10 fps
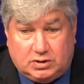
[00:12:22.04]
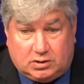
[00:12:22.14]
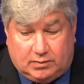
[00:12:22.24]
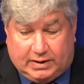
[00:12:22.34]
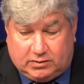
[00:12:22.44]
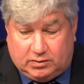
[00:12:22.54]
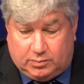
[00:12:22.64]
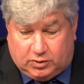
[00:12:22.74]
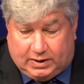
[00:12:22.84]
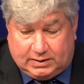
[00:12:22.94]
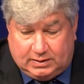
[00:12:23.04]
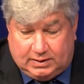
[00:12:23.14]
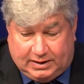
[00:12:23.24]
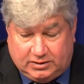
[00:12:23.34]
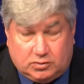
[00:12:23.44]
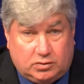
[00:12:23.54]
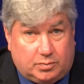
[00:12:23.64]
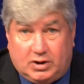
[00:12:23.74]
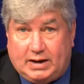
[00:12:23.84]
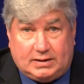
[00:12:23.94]
Thumbs director up. in Brockton High School, and
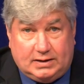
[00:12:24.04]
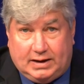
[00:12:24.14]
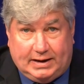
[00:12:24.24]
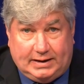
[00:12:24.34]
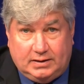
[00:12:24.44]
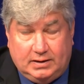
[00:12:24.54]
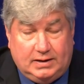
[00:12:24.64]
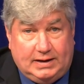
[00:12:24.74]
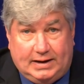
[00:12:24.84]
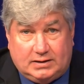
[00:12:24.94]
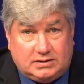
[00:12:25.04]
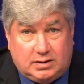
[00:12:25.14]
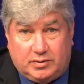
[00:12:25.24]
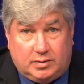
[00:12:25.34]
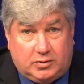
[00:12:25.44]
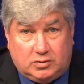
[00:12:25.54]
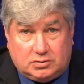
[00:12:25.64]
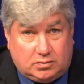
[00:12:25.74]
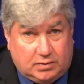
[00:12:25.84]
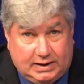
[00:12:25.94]
Brockton High has some of the
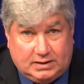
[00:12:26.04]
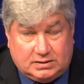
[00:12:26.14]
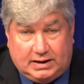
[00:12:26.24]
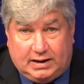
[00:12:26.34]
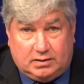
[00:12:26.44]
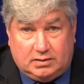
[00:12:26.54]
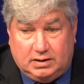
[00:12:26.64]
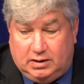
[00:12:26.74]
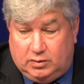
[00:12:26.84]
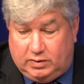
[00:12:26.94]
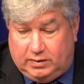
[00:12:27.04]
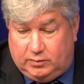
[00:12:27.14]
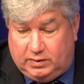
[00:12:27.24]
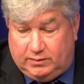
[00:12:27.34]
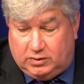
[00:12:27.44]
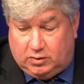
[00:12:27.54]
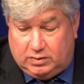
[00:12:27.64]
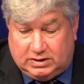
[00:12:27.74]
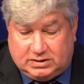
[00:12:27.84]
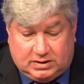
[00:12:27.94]
most greatest talent. We, we've
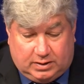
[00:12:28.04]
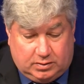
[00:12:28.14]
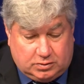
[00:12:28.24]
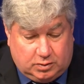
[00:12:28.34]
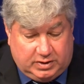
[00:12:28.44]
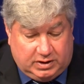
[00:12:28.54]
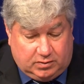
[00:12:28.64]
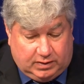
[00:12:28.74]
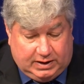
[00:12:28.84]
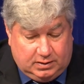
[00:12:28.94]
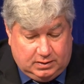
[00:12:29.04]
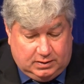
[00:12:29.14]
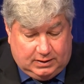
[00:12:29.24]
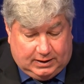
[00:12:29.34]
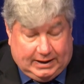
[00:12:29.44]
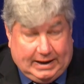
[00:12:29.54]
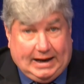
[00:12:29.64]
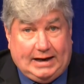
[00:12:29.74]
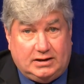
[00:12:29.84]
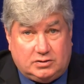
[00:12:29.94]
known that so, so many great uh,
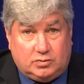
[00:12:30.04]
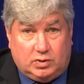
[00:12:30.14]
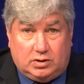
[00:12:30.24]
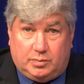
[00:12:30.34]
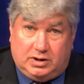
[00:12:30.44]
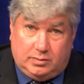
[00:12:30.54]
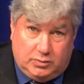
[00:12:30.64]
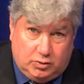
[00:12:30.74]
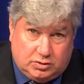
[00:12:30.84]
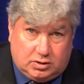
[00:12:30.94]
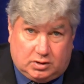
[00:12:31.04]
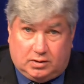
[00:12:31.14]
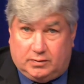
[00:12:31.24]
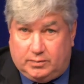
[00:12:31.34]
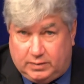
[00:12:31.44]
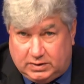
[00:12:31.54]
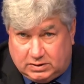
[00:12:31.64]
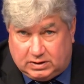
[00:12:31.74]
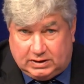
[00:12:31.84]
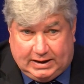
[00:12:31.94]
artists, whether it be in music or
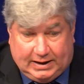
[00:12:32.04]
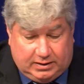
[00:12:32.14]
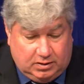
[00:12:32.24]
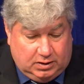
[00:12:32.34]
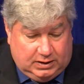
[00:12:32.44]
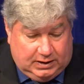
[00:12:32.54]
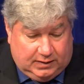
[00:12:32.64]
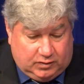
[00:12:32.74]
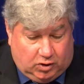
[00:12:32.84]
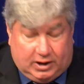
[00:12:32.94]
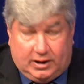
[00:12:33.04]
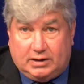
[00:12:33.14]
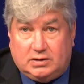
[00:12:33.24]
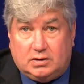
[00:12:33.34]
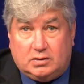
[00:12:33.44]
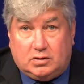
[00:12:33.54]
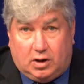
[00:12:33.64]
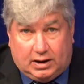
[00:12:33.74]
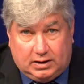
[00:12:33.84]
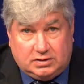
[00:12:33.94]
physical art, have gone on to
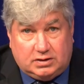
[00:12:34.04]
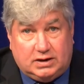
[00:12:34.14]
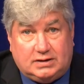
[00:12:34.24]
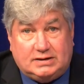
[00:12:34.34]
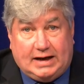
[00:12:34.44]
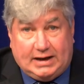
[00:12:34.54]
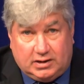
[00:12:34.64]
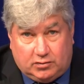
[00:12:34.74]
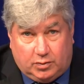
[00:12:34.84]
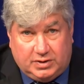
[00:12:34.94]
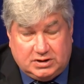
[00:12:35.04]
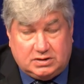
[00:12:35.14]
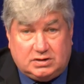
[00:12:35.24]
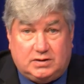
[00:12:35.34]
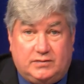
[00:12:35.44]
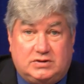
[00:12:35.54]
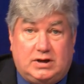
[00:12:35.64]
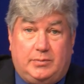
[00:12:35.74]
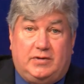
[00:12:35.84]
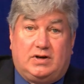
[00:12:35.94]
college and then started their own businesses, and
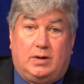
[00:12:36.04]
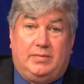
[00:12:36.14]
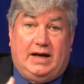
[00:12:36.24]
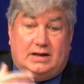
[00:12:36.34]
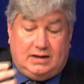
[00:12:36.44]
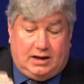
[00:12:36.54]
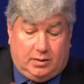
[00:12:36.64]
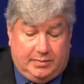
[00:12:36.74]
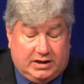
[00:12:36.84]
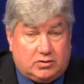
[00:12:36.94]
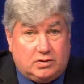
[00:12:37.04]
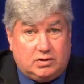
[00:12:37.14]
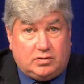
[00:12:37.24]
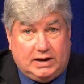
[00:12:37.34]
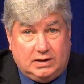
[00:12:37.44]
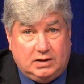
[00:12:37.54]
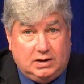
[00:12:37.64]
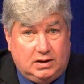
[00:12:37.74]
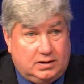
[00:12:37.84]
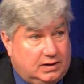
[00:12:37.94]
some have come back to help mentor and train
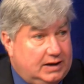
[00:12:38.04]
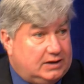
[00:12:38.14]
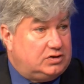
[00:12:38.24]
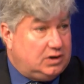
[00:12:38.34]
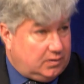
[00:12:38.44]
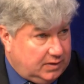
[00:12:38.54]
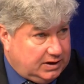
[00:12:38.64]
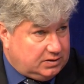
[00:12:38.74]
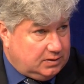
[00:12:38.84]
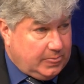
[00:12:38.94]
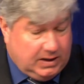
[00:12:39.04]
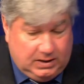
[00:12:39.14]
the next generation.